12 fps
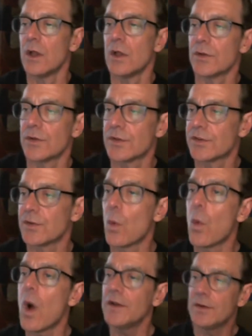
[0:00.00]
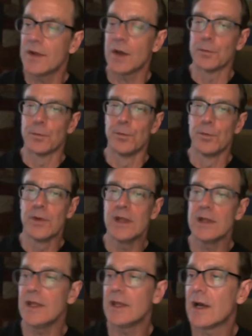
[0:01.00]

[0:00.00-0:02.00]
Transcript: So once you get really